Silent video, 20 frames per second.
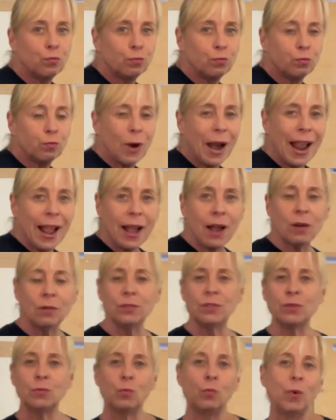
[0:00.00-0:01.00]

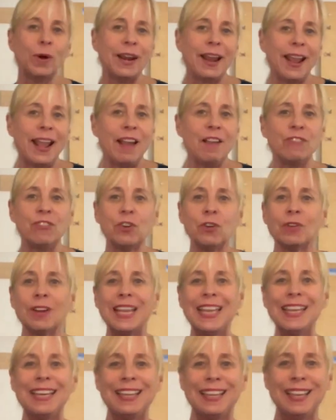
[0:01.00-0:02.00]
round, whatever
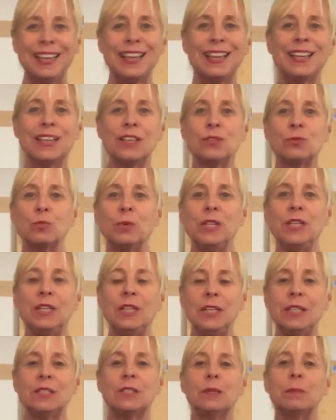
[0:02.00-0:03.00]
it is, we
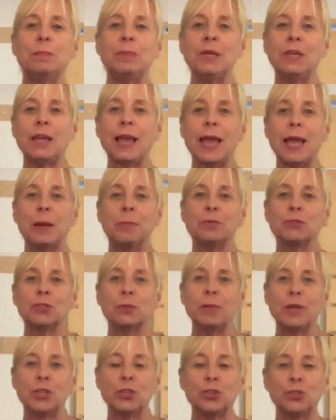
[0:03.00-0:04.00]
need to be able to
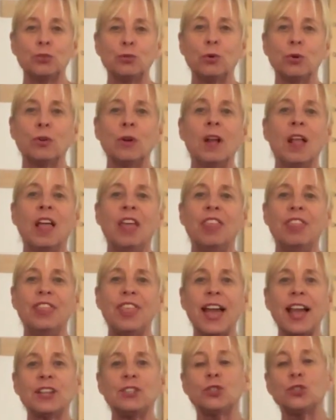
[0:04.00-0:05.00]
make sure
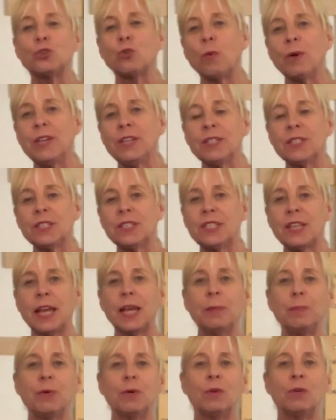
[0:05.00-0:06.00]
that joint is
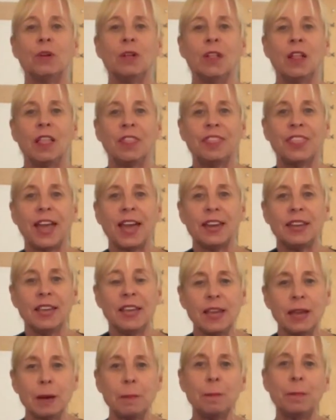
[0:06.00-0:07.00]
stable, that
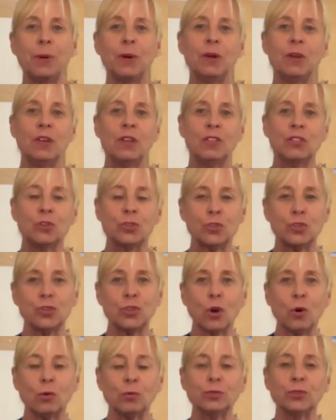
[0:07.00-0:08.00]
hip, the
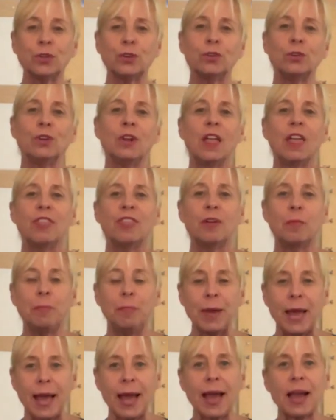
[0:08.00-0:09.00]
shoulder, the
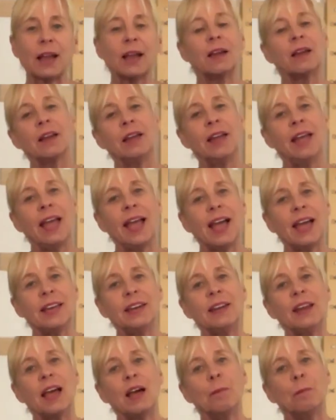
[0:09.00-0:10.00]
back,
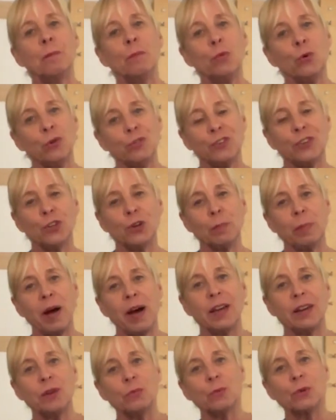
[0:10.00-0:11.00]
and moving your
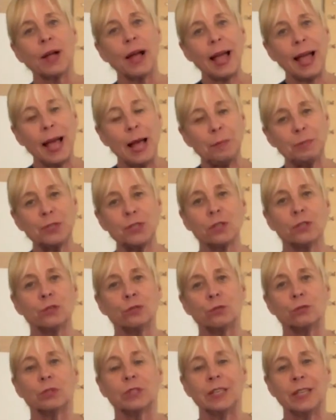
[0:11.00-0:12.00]
body will
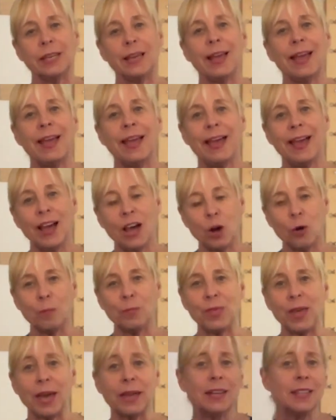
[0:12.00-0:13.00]
absolutely help
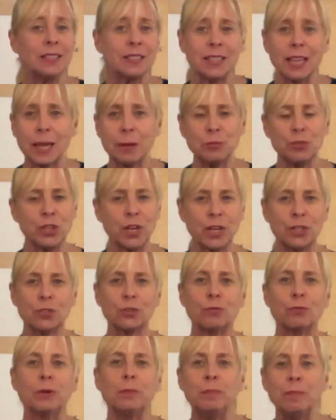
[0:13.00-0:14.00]
that. It's a game
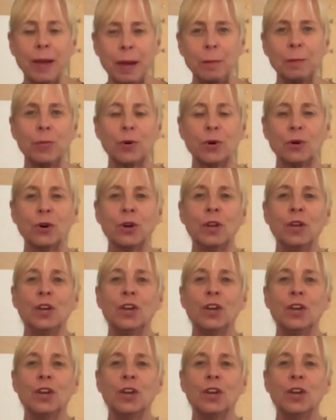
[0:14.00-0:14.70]
changer. Remember,